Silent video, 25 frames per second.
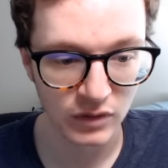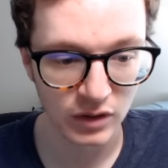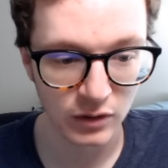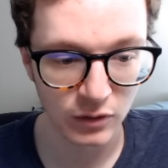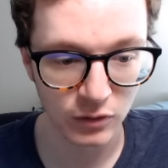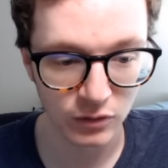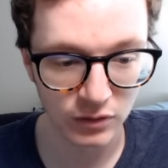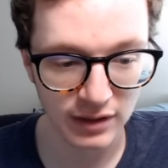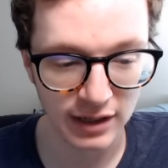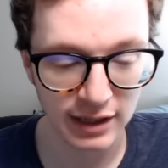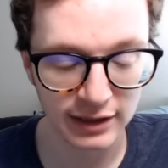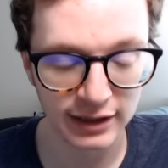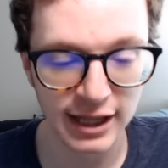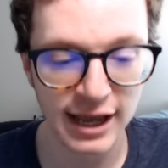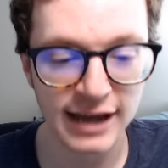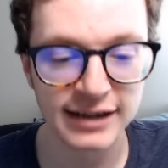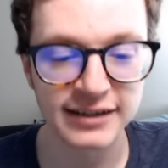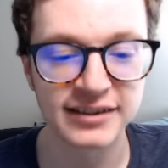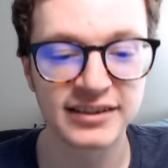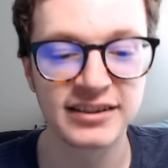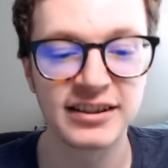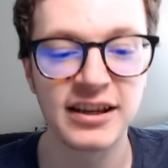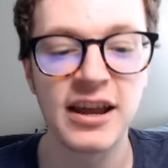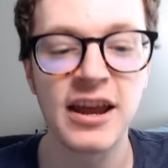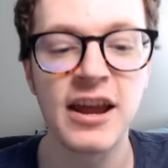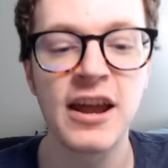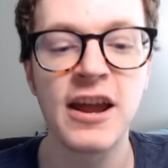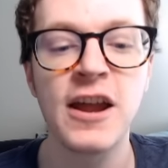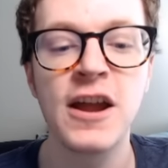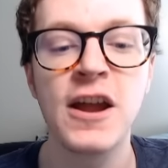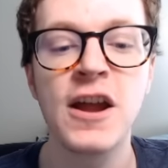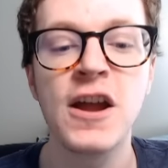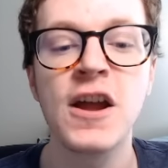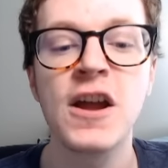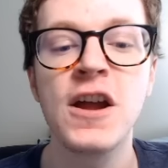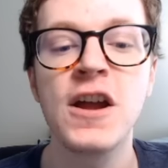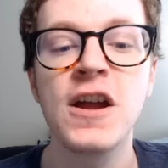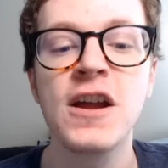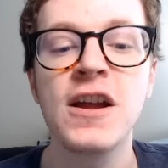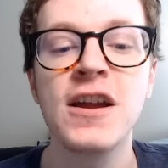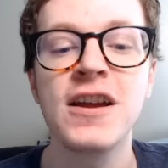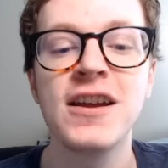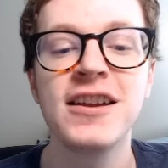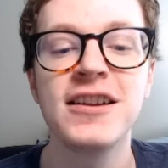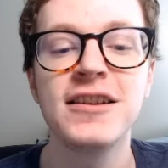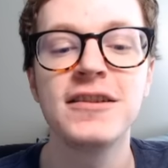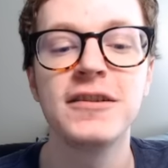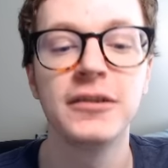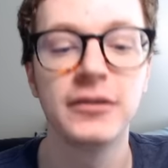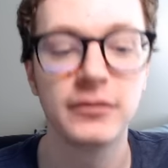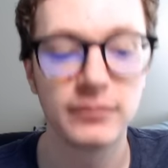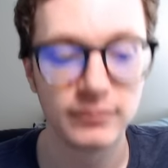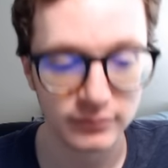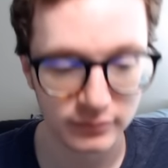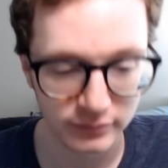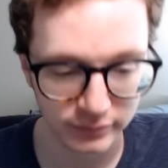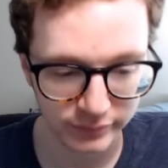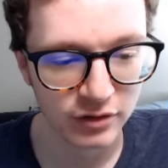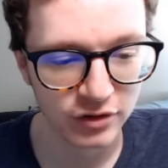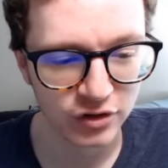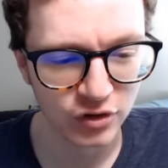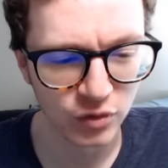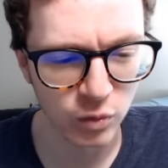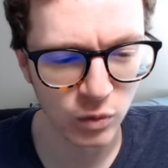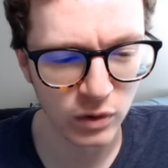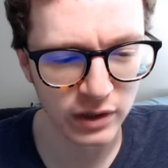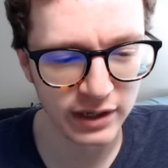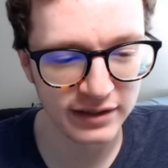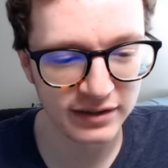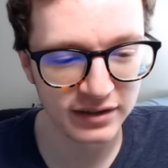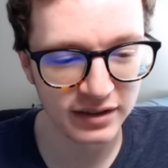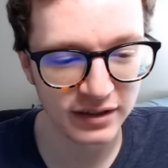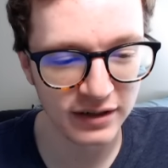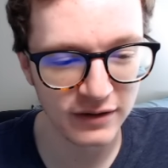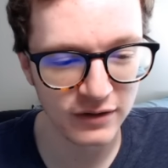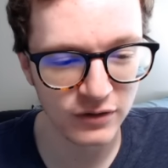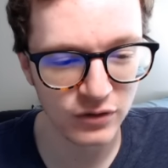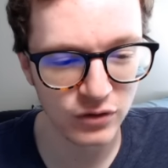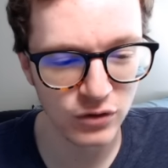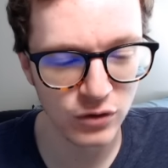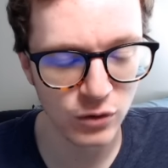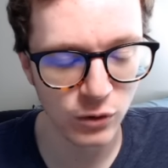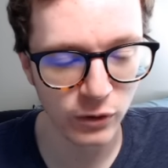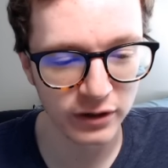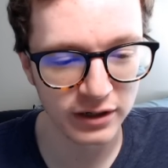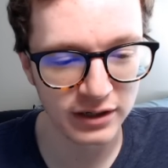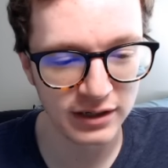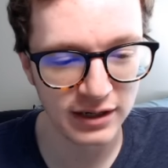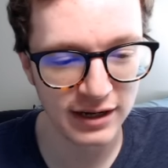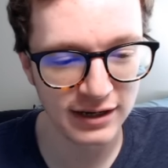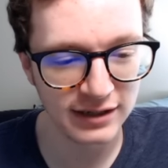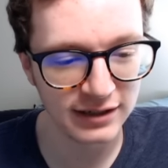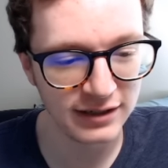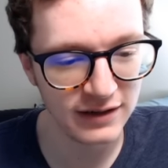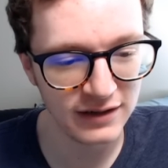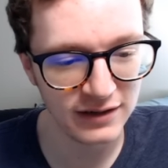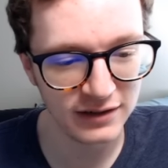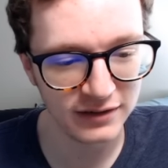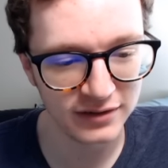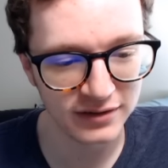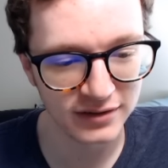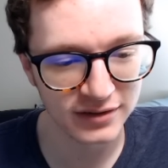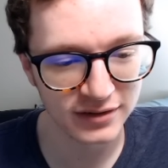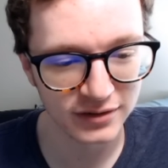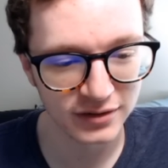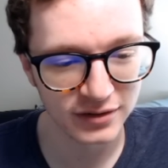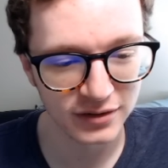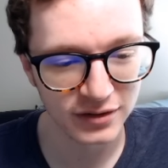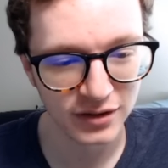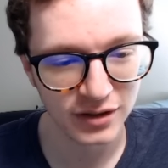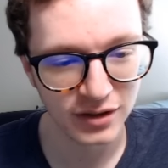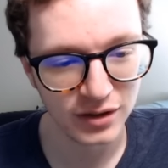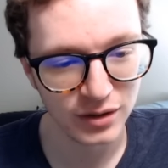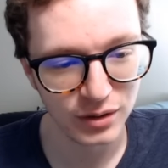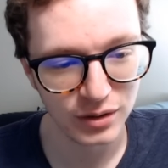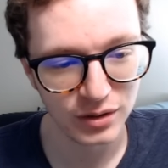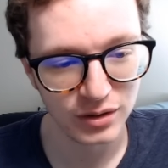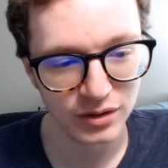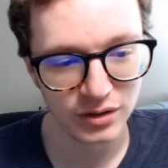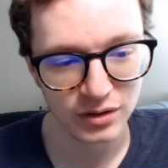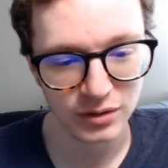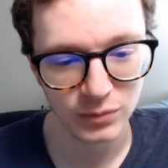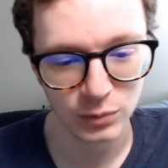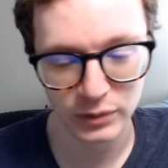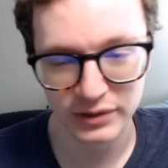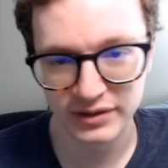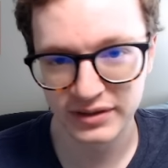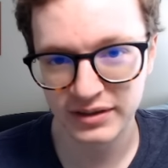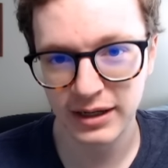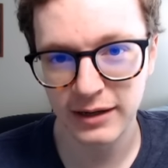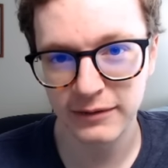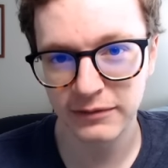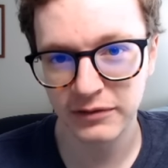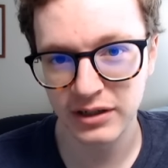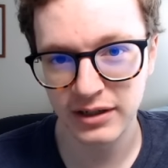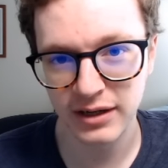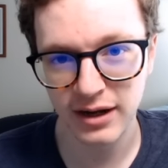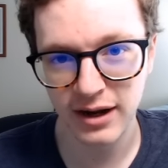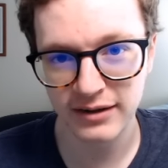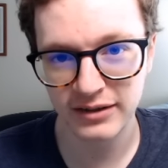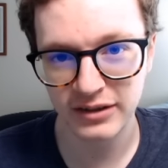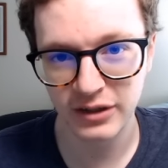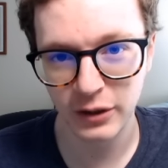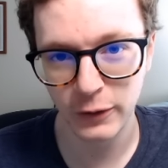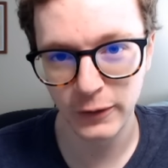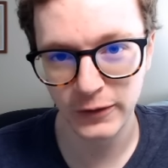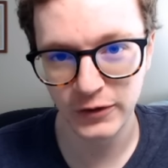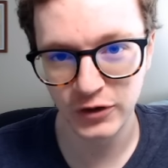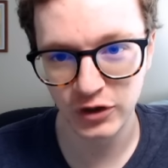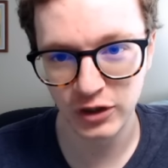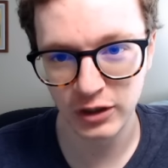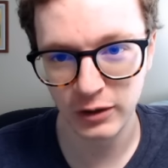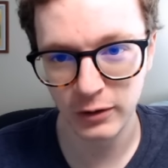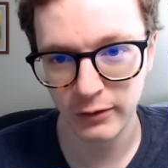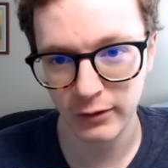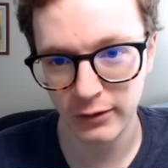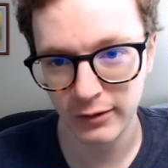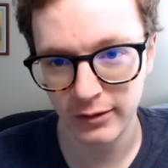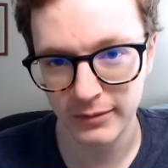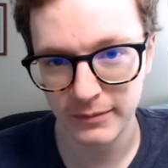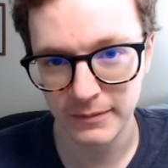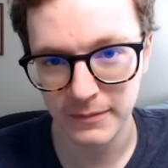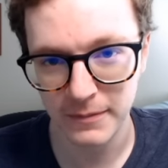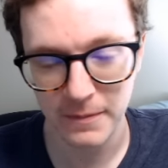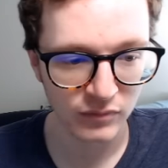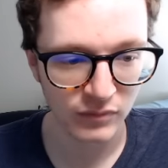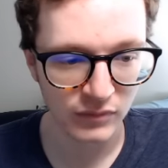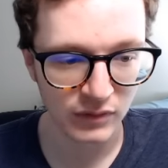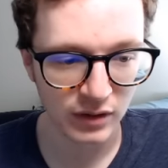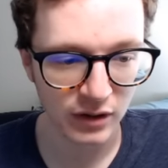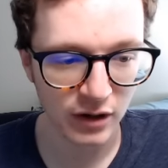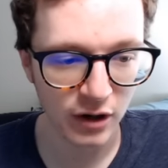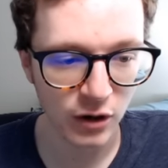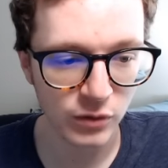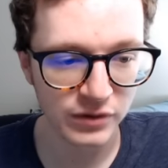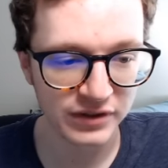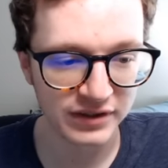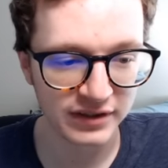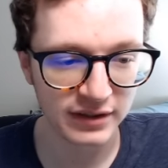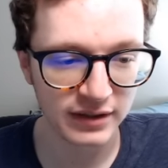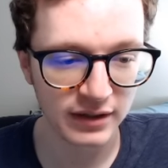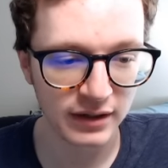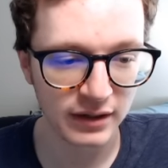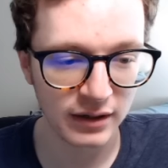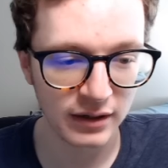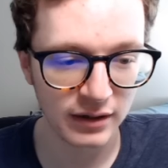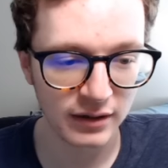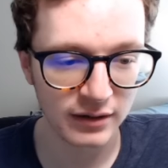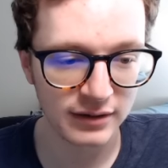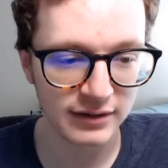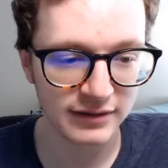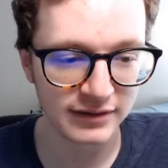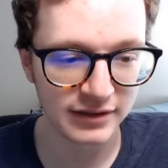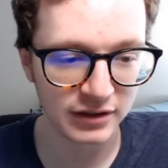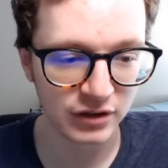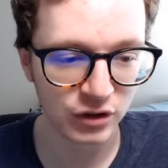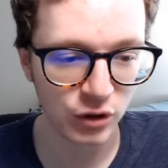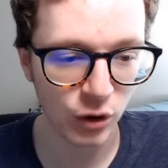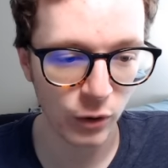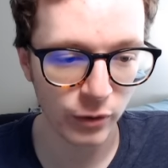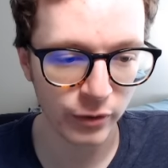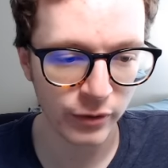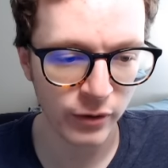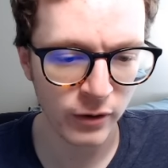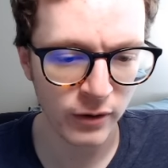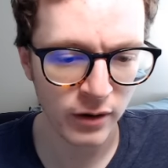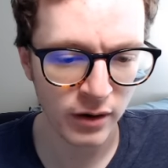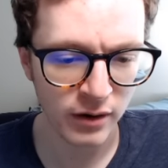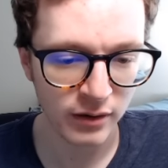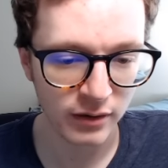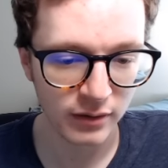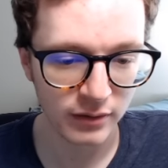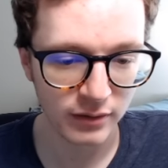Okay. Alexei! 2010 New York Yankees. Well, it's definitely not Derek Jeter. Oh, is it Gardner?